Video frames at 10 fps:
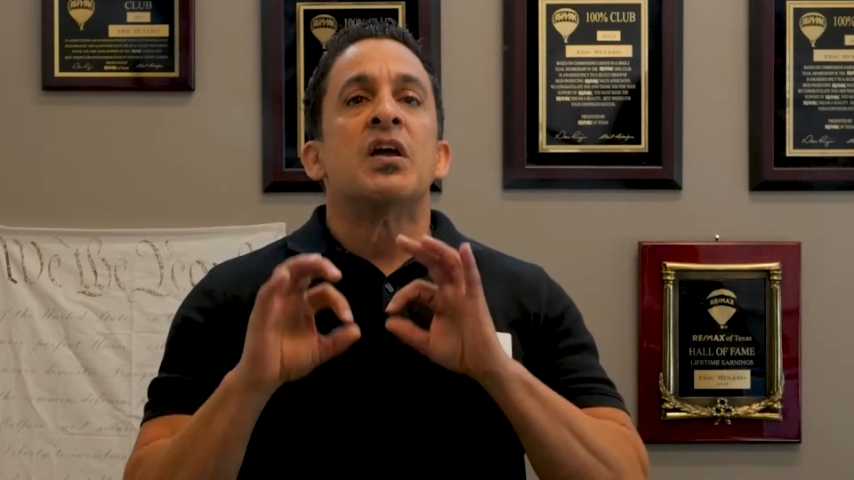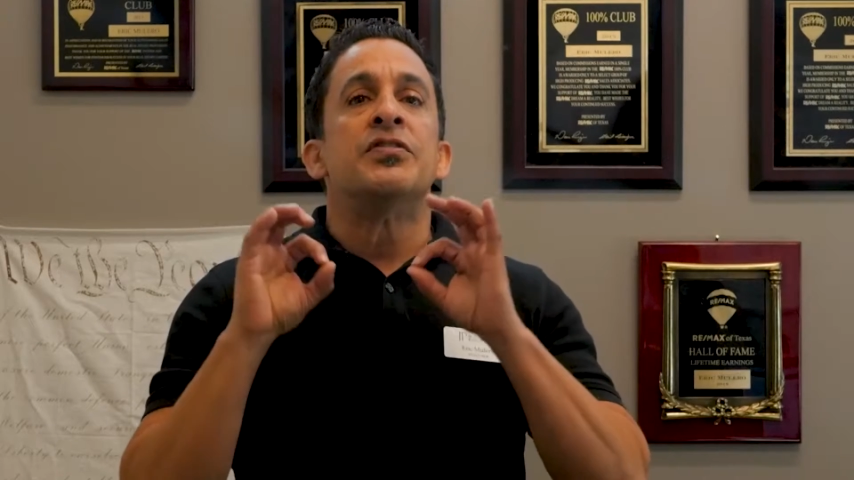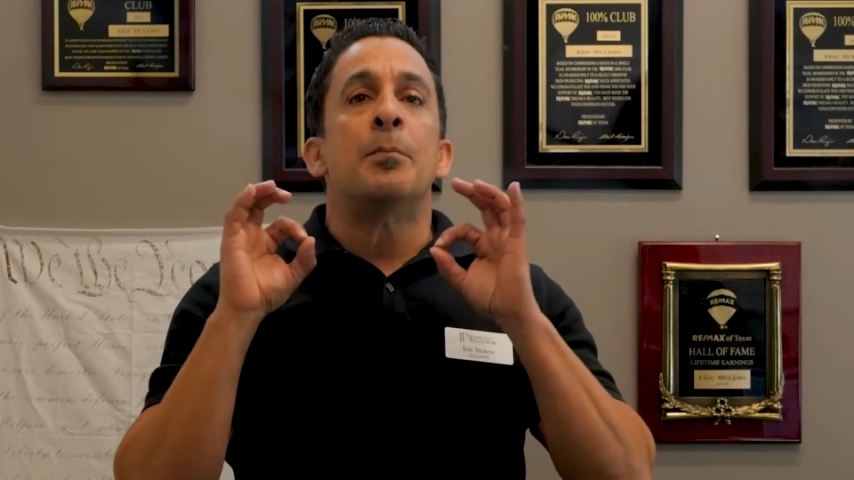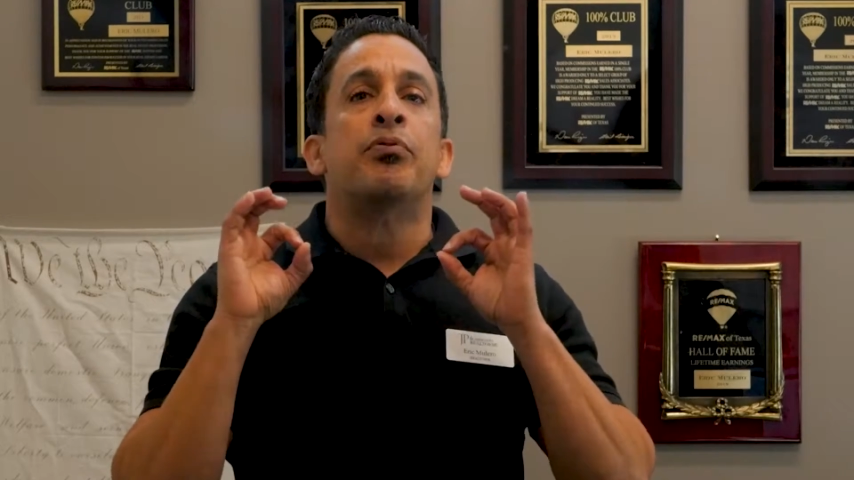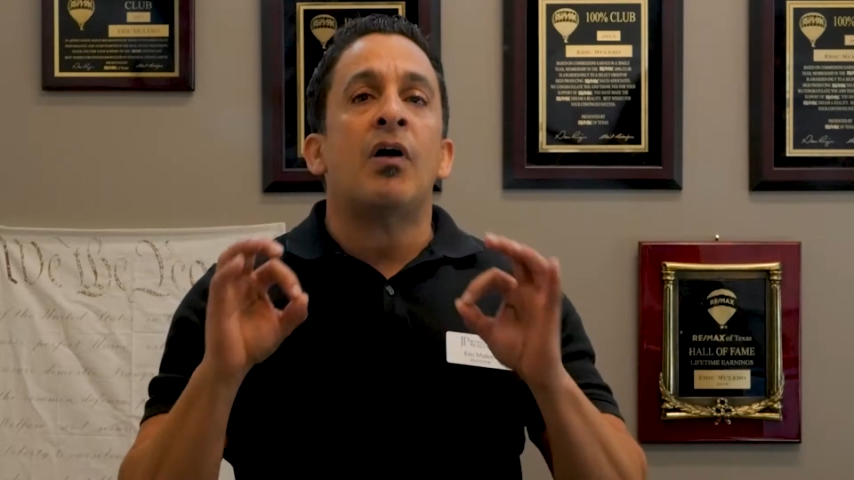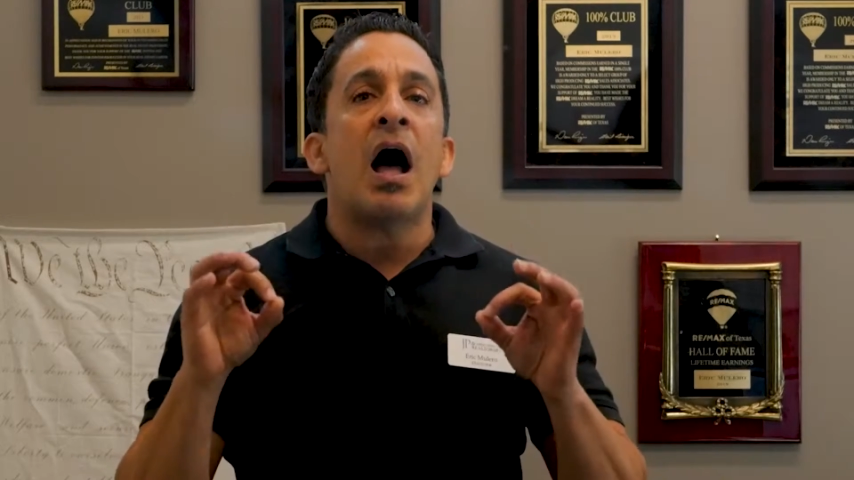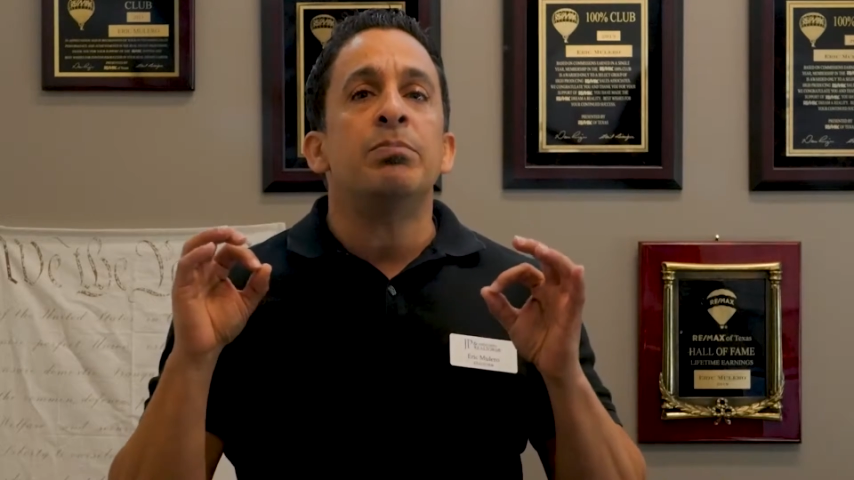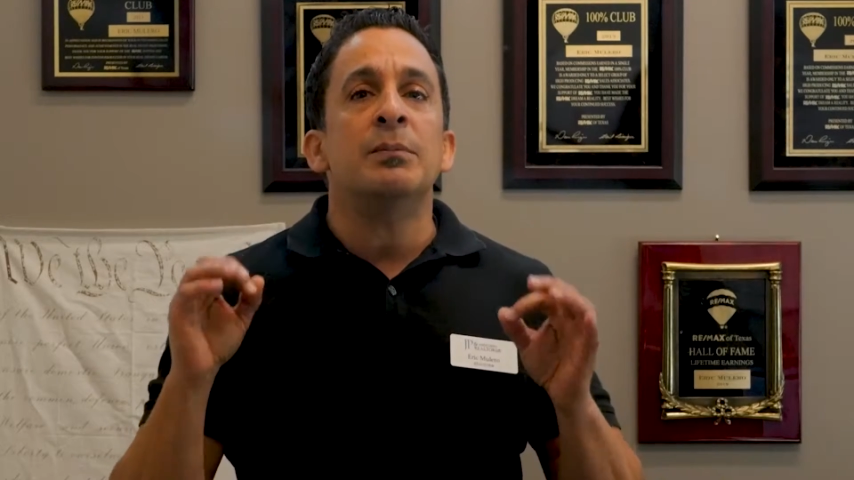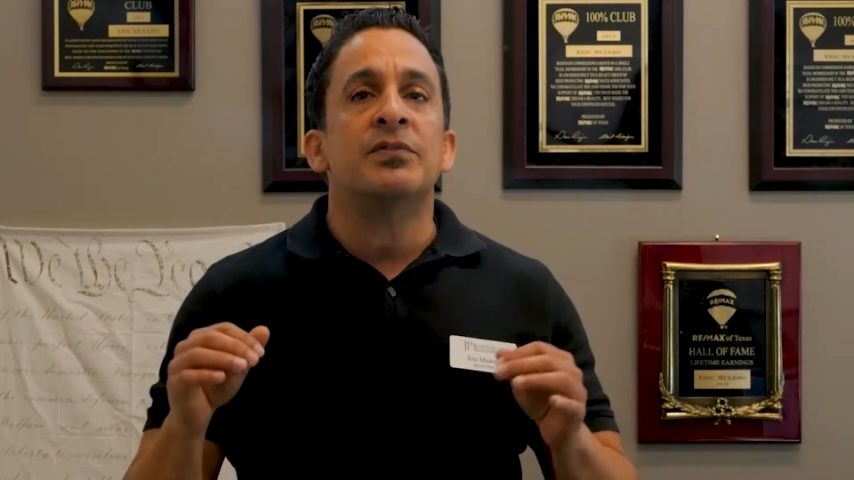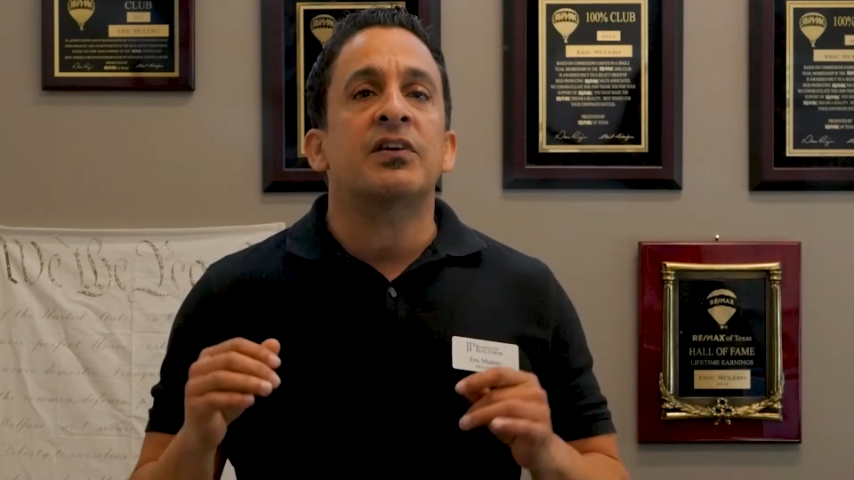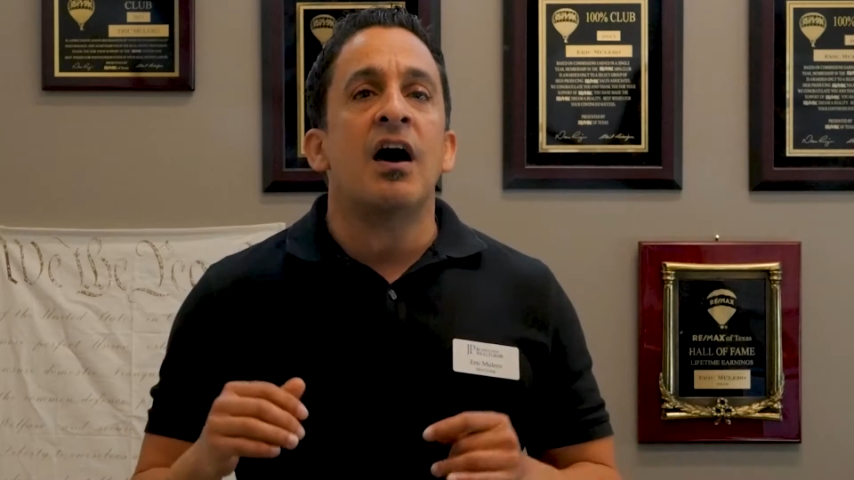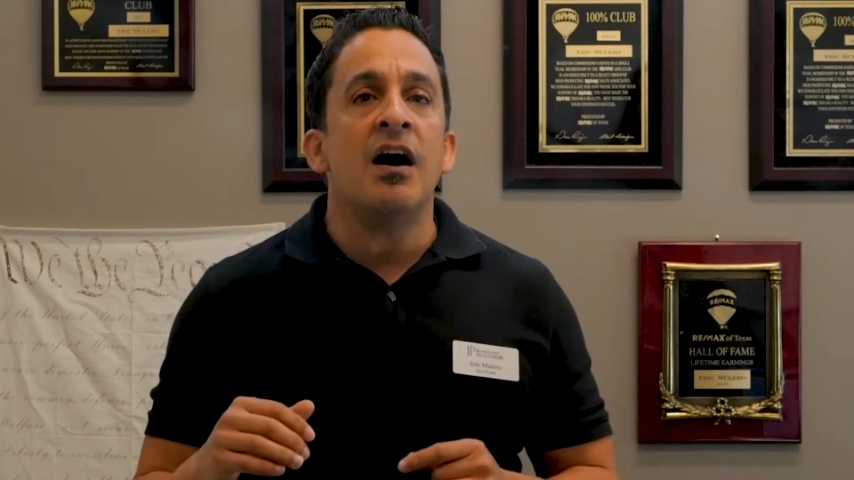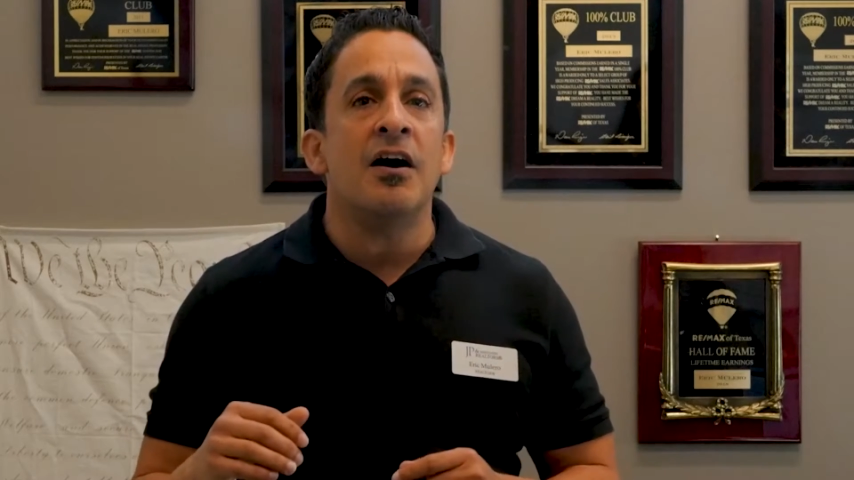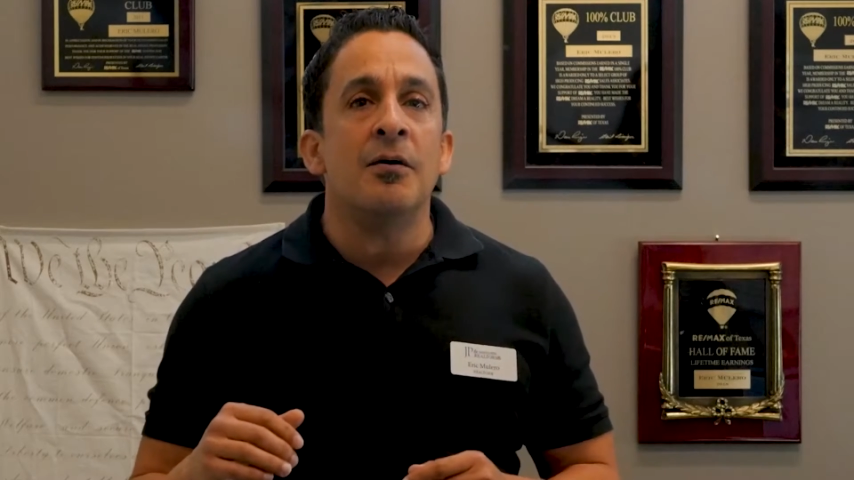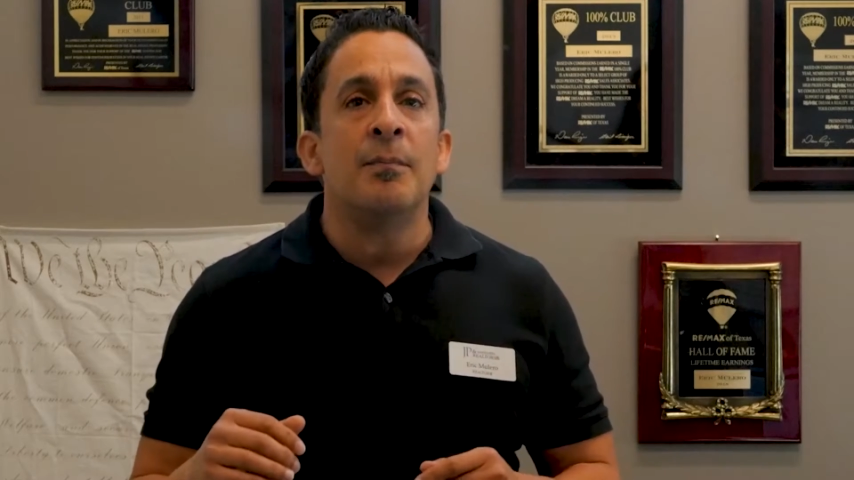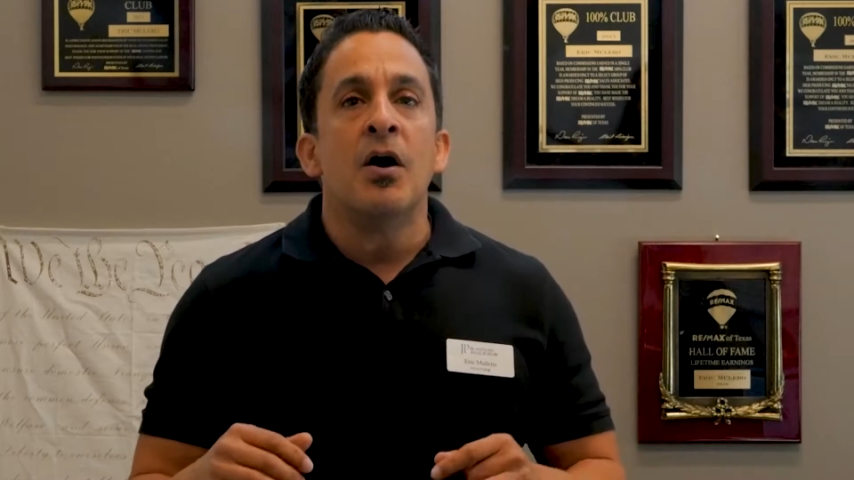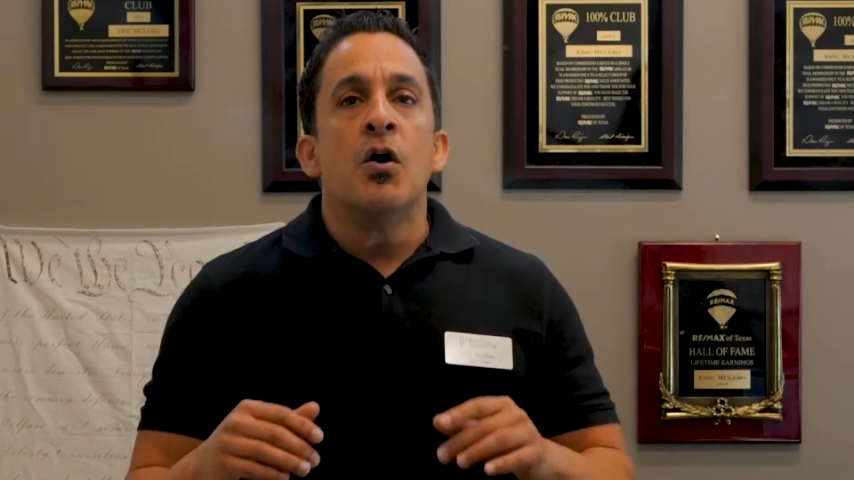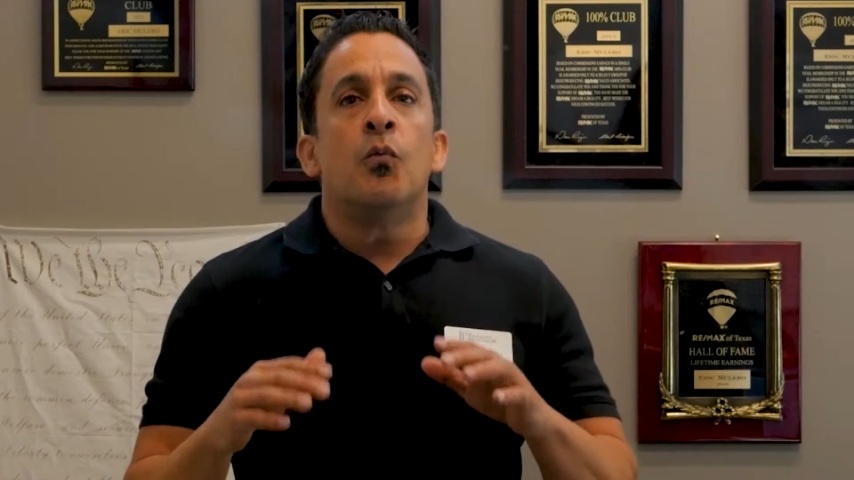the problems come